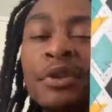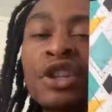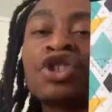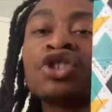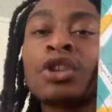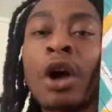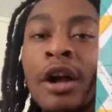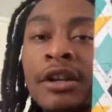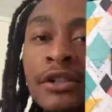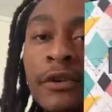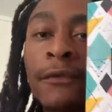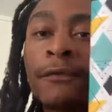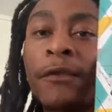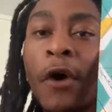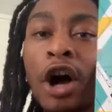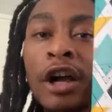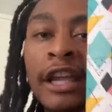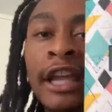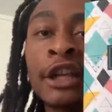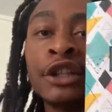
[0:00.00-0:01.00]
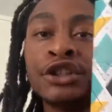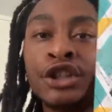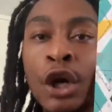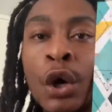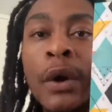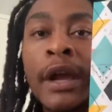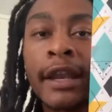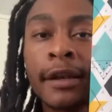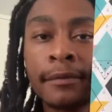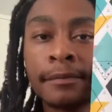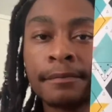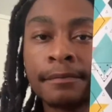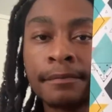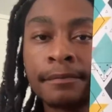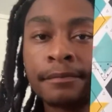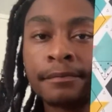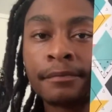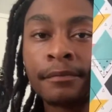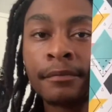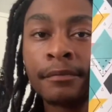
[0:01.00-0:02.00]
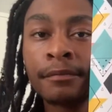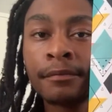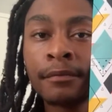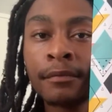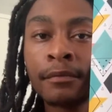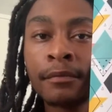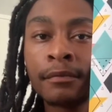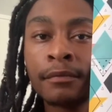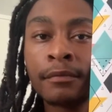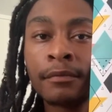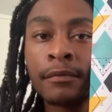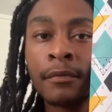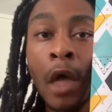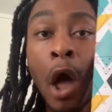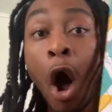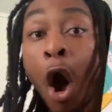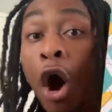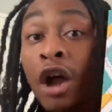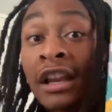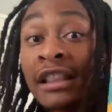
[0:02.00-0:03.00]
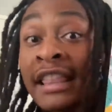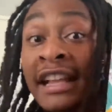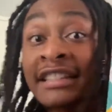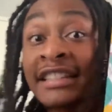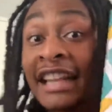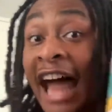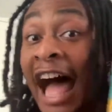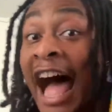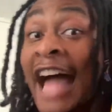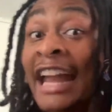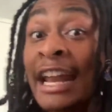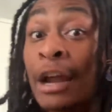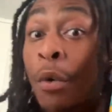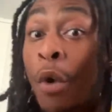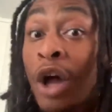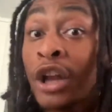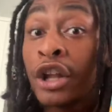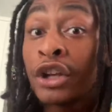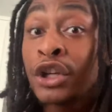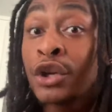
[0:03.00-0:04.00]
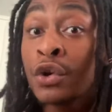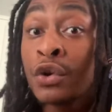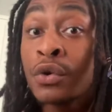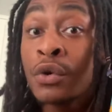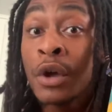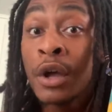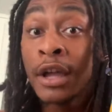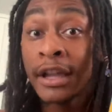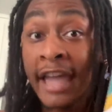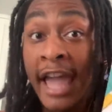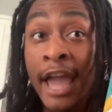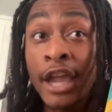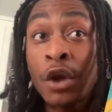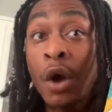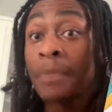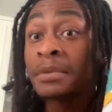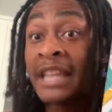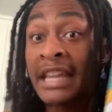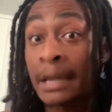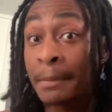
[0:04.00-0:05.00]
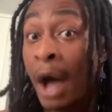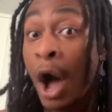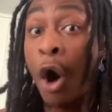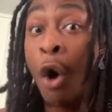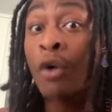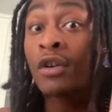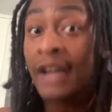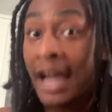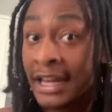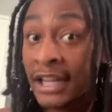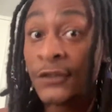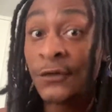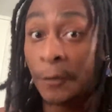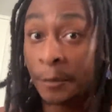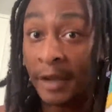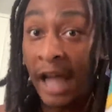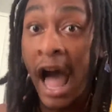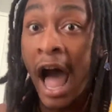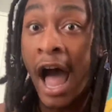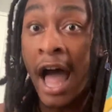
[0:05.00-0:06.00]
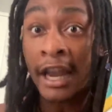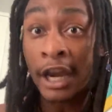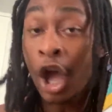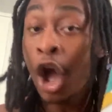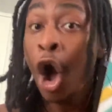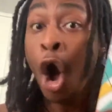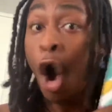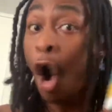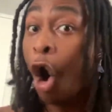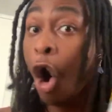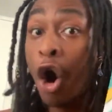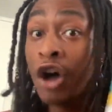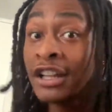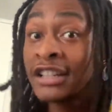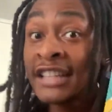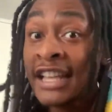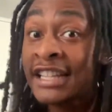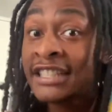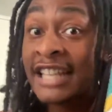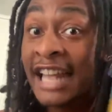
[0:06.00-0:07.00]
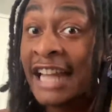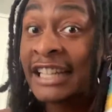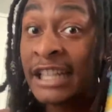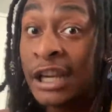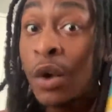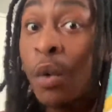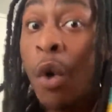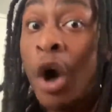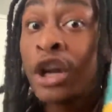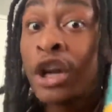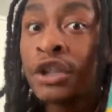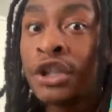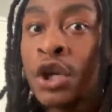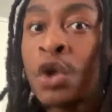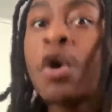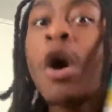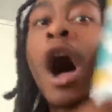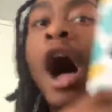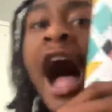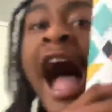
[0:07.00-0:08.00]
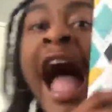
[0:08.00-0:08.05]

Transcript: to start to fucking do it. All the things that I didn't want to do, KU, I'm taking my own guidance from God all the things that I didn't want to do,